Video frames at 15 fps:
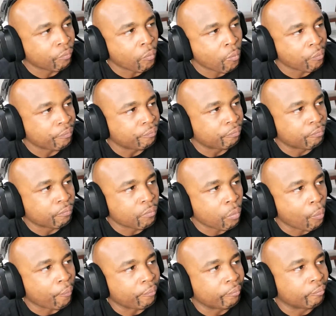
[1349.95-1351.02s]
Not because of
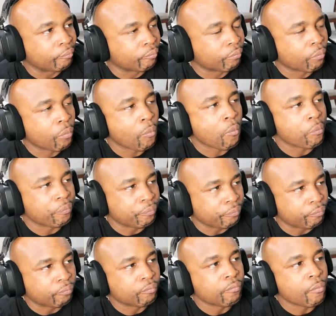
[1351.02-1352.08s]
some stupid crown.
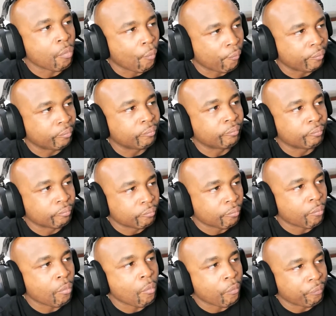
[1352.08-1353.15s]
Oh, I'm
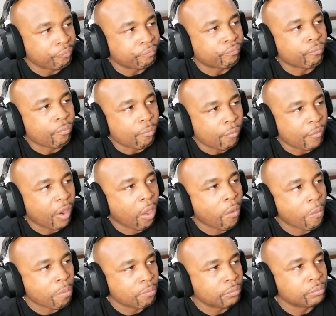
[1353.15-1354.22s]
so sorry, honey.
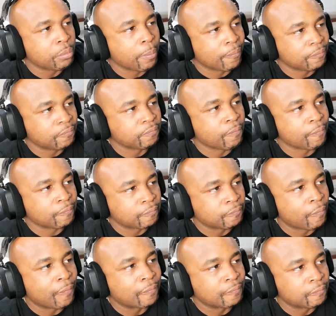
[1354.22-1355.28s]
I love you
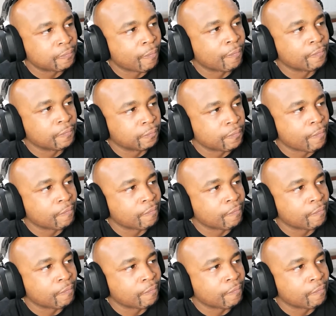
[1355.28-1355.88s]
so much.